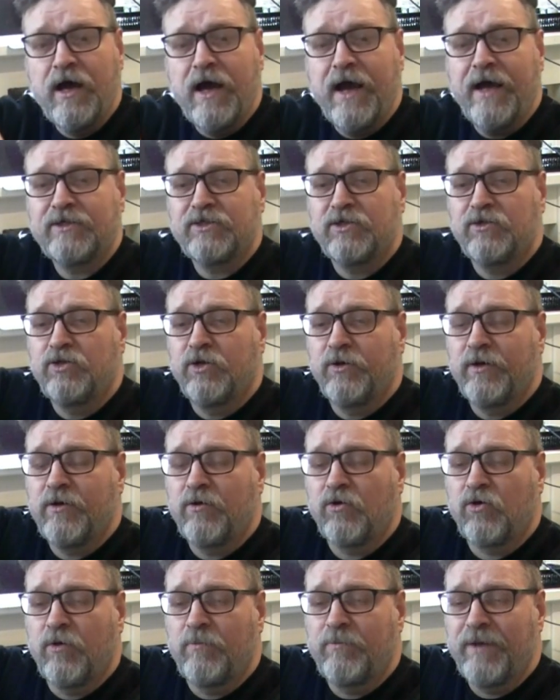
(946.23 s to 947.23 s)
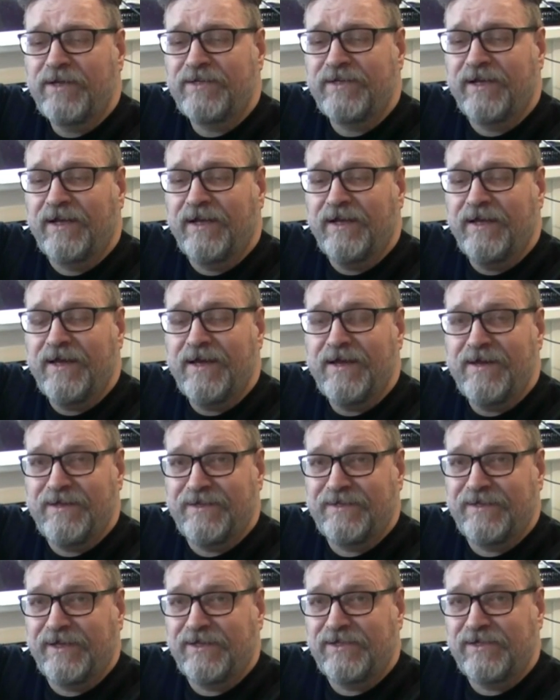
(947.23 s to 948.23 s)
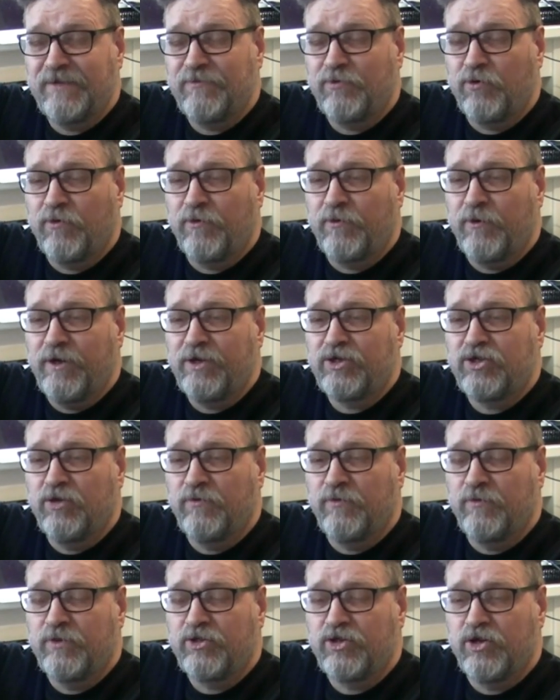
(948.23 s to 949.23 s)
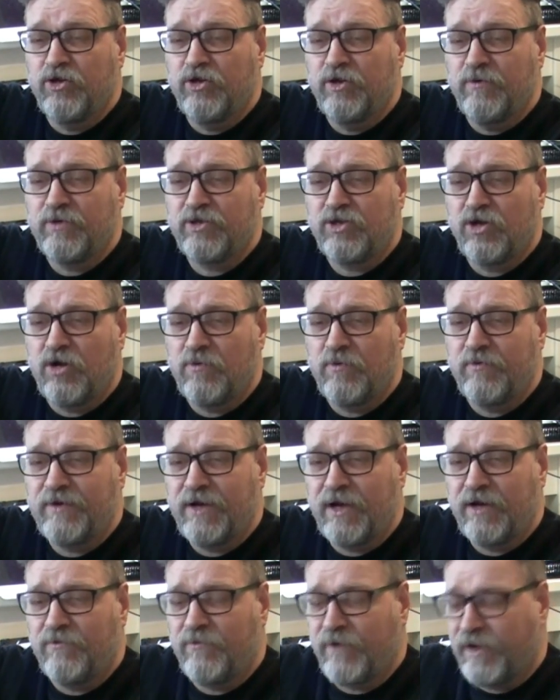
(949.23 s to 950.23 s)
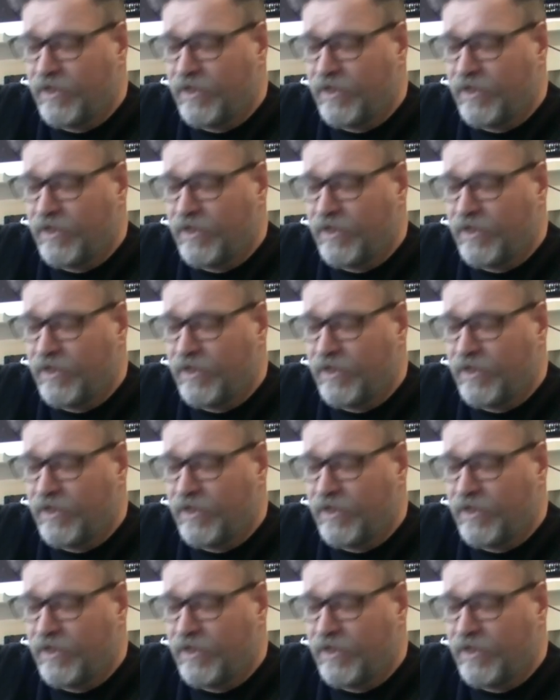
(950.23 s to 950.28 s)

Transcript: I had to do it basically a 16 for a 32 for a turn at a time with an Allen